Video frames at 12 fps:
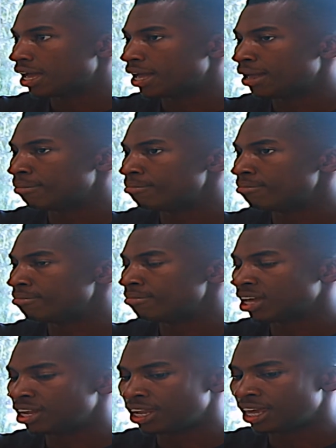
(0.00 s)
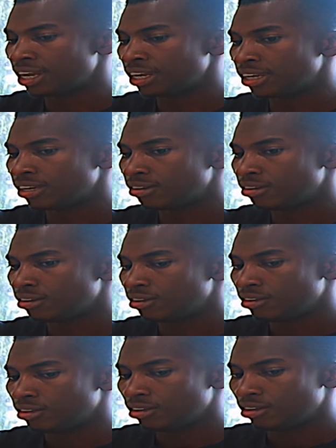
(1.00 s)
And then
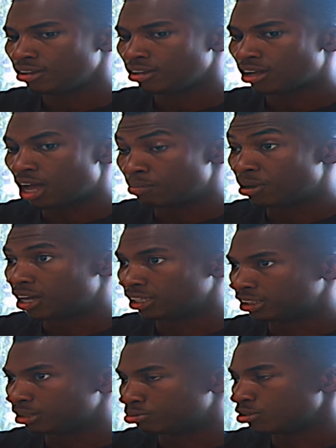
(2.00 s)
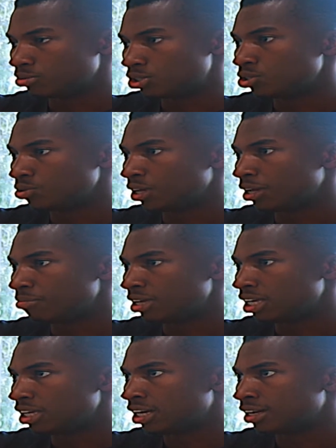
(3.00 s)
our pastor, props to him,
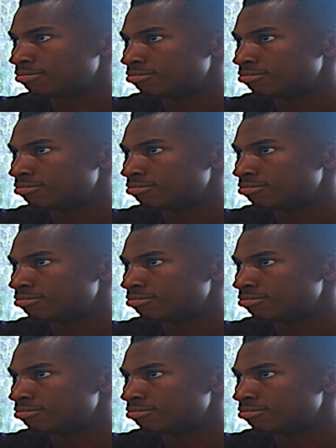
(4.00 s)
we